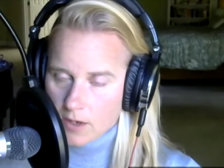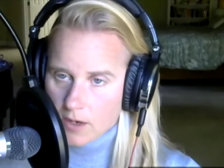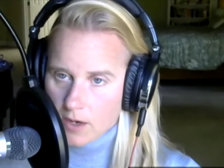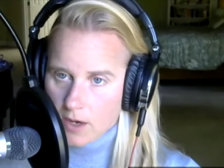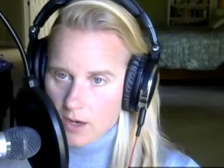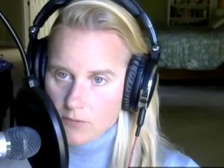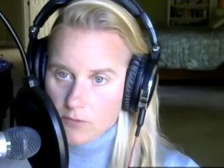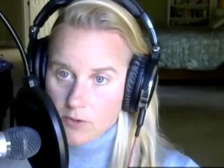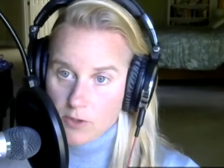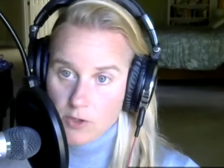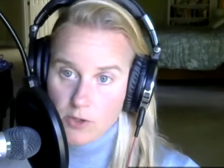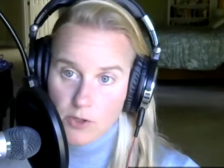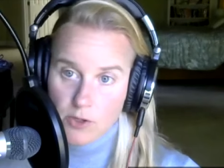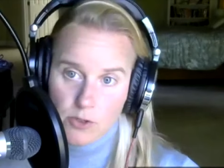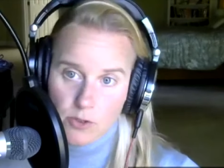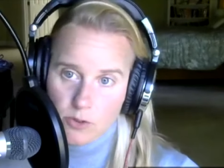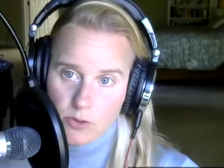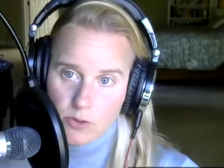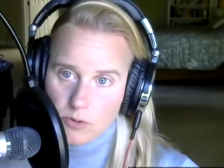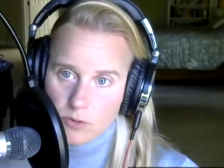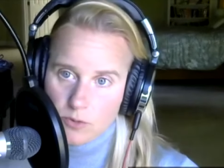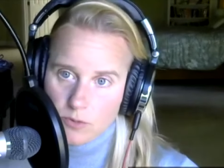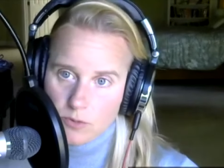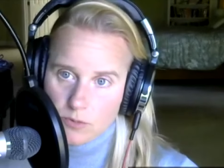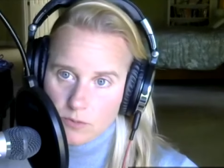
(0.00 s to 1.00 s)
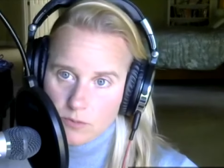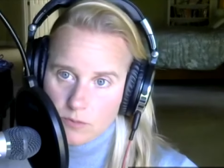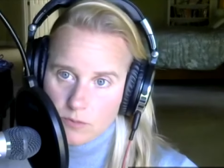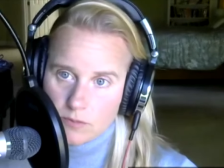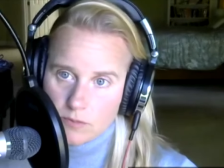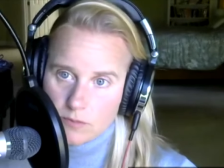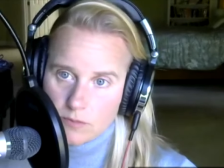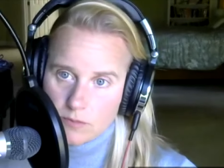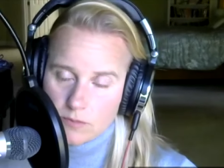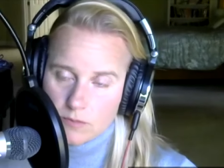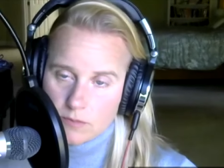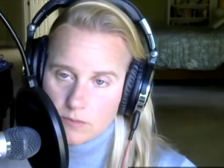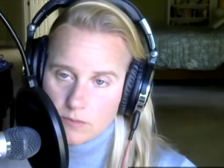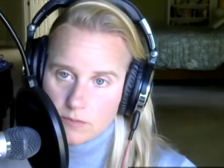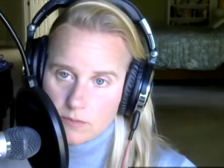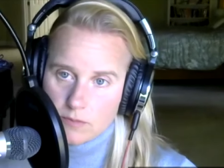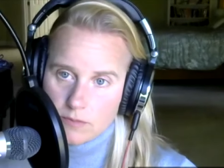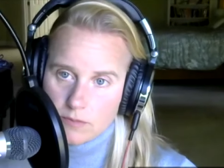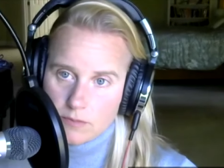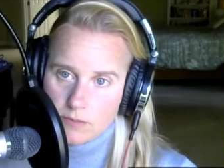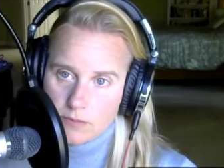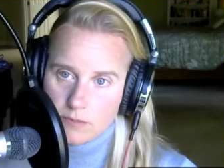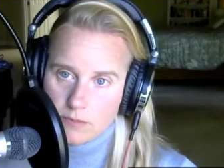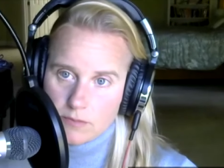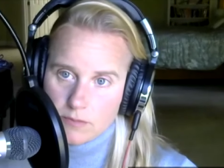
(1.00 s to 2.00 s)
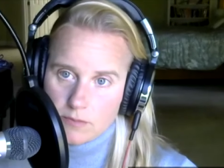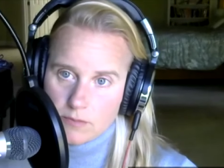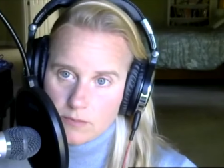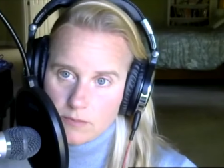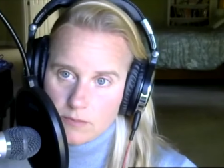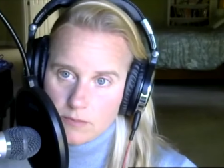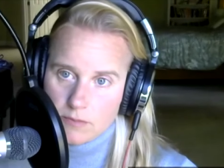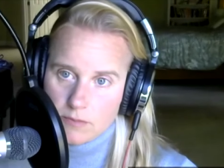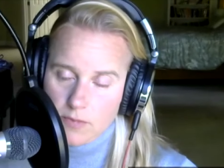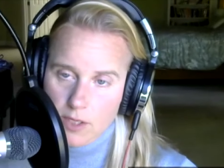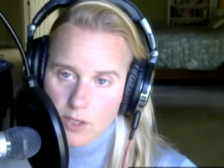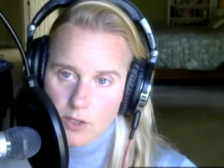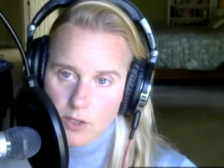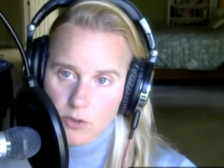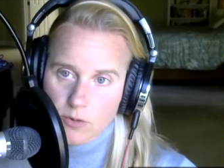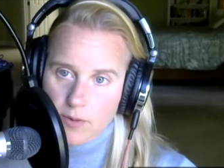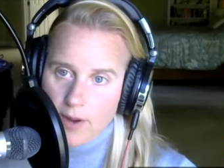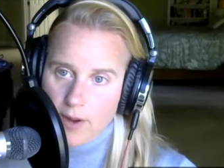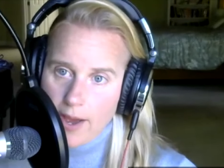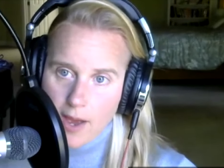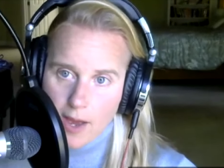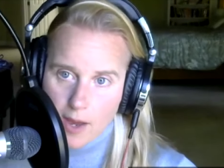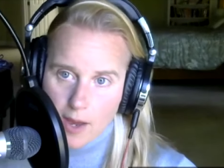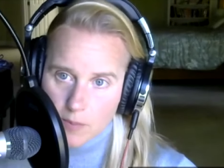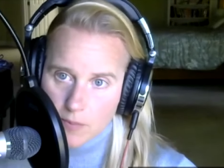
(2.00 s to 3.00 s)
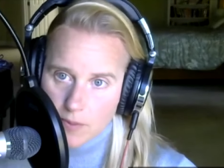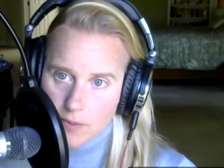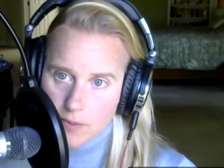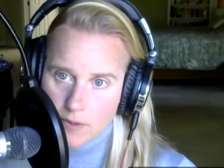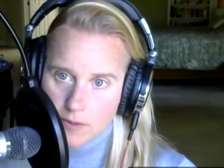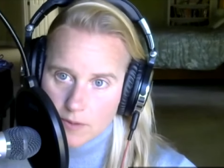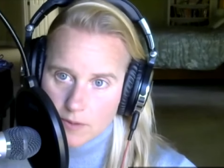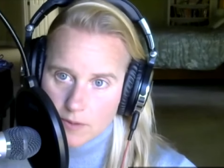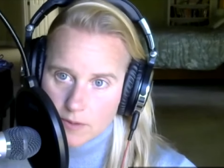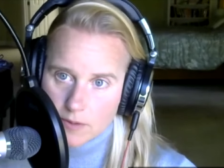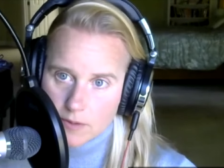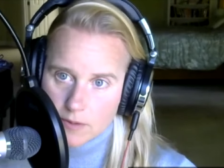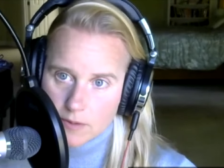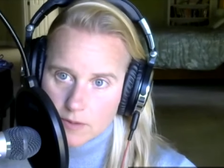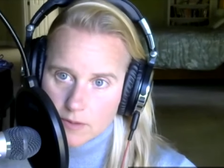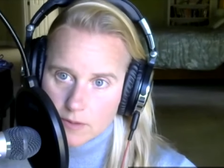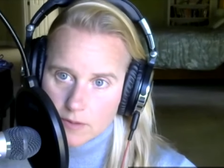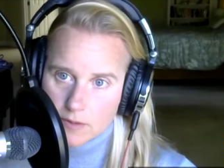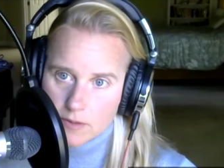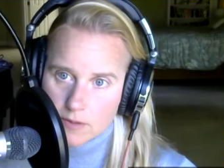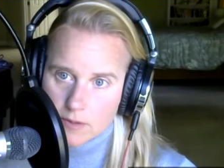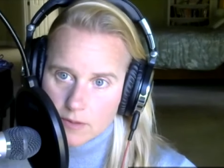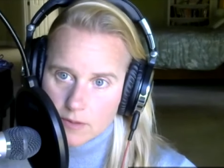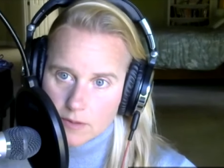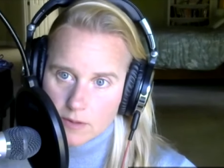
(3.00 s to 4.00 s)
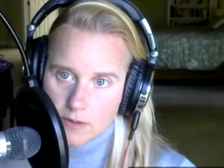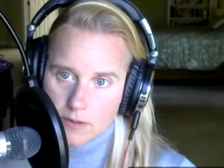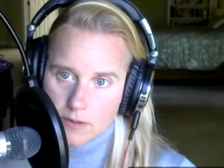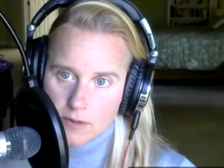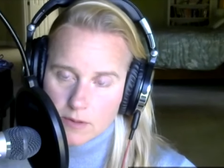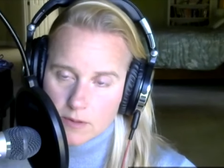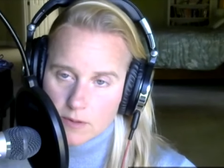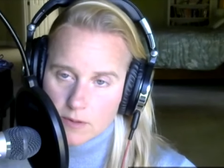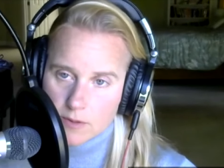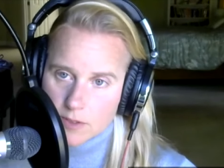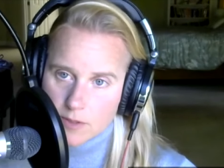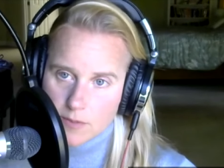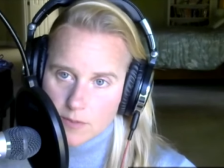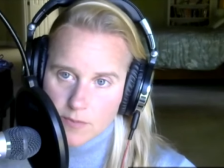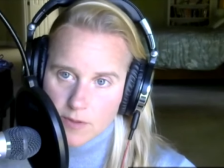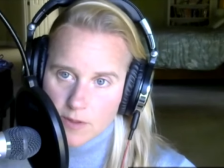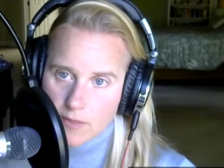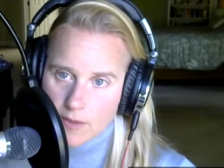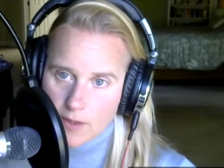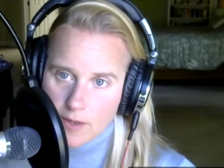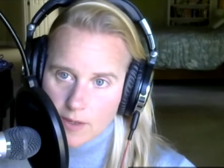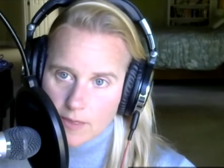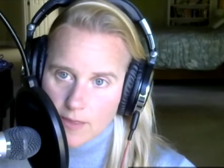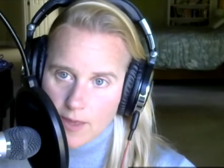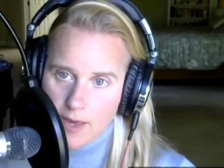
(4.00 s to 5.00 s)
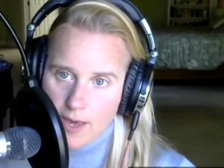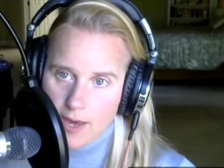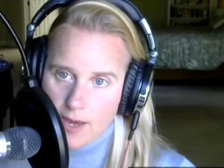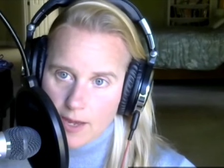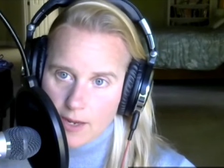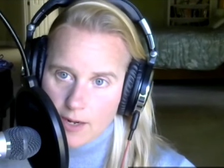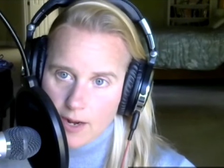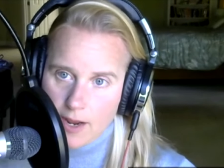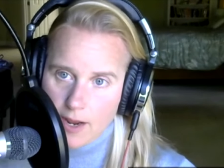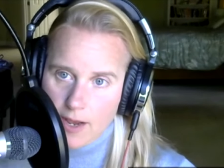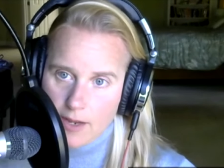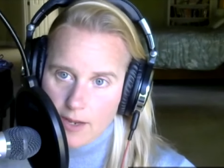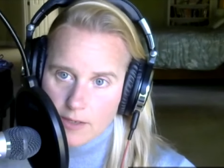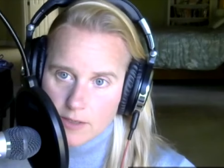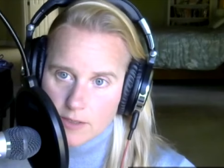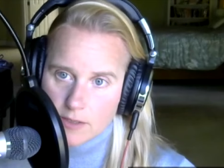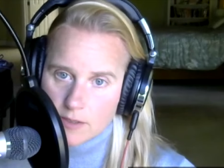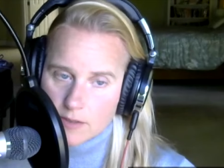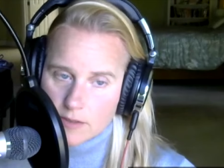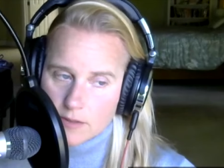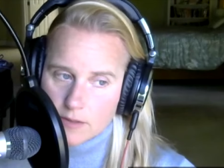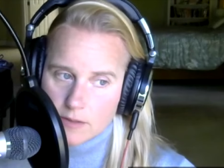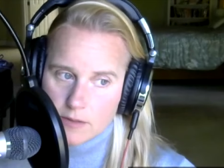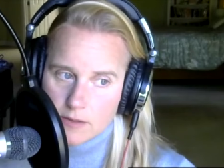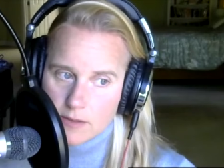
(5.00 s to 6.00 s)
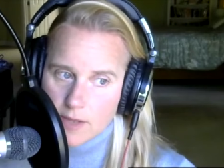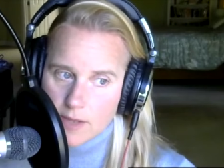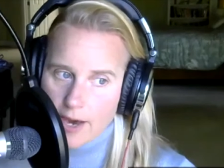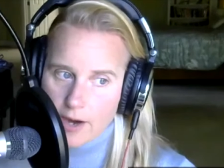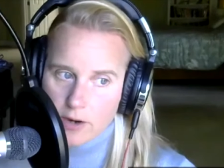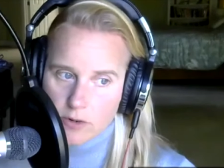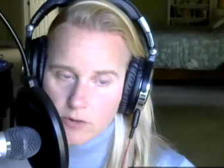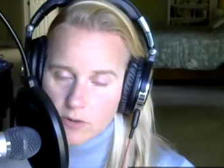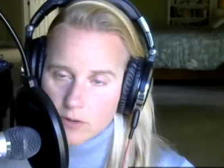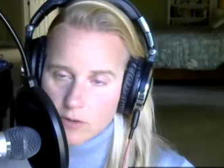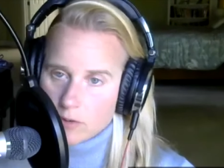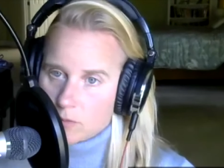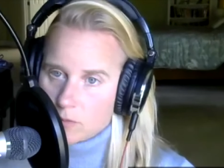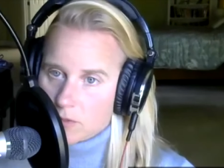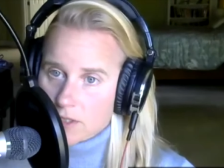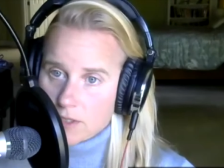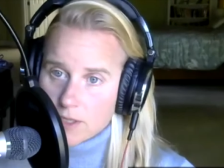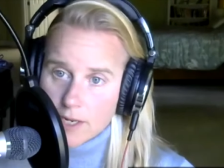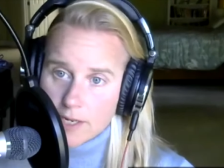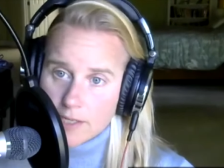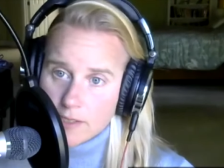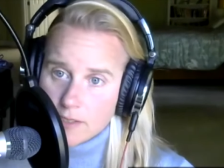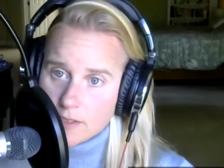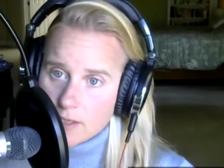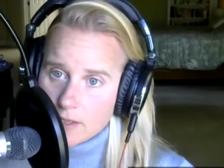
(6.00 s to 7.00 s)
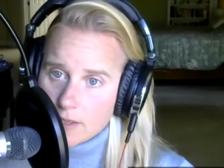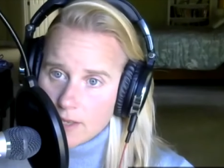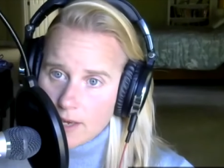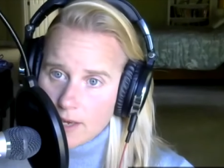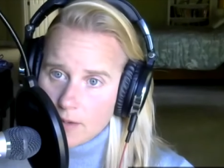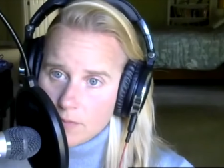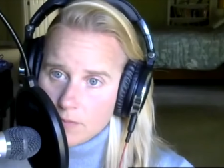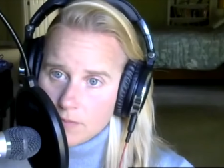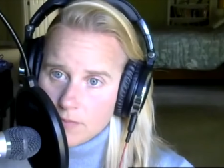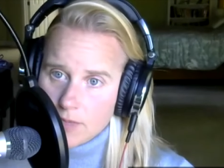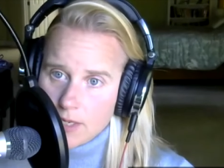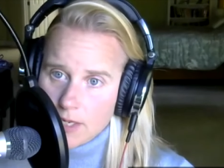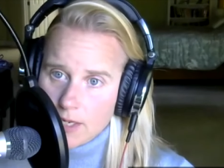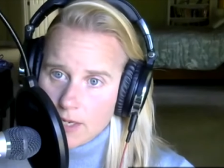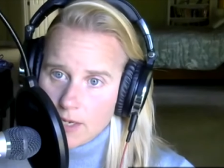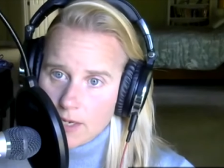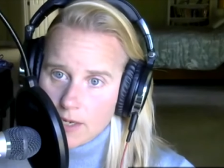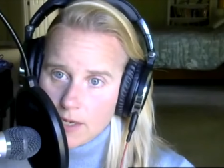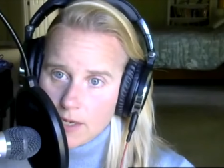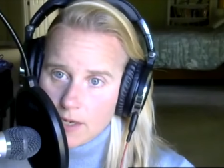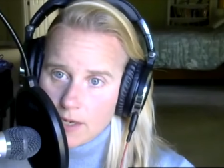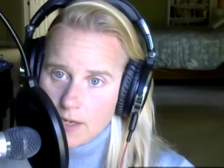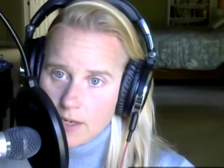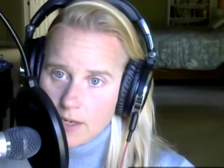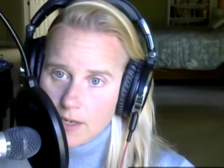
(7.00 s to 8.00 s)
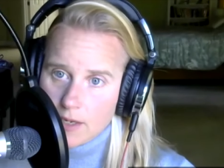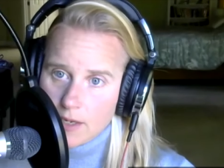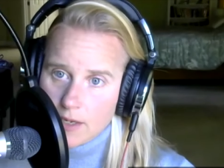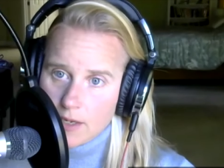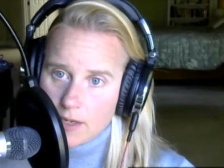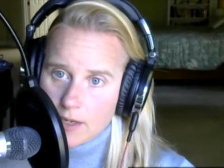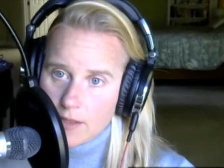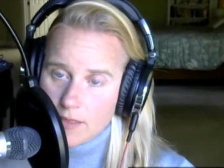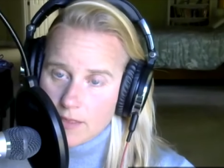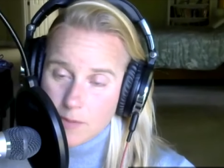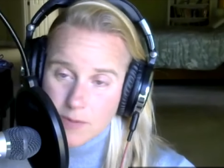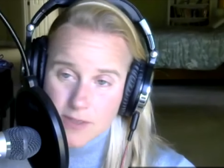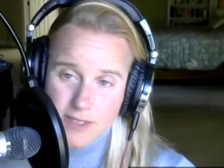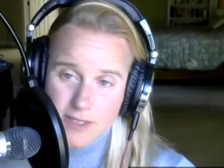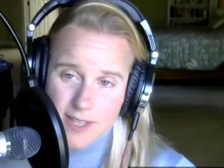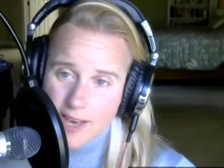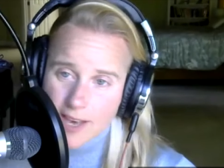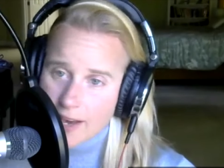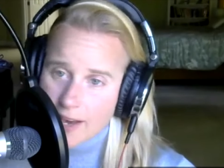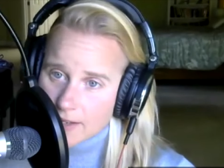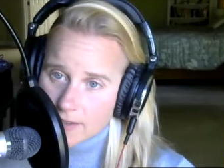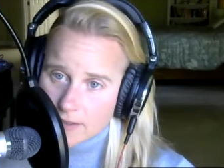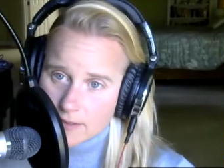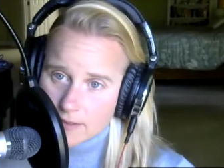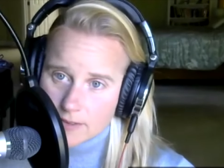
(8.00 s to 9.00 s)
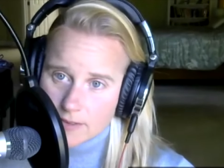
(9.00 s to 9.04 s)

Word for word: of a new, a new app or something like that. And the algorithm was kind to them. And that was that.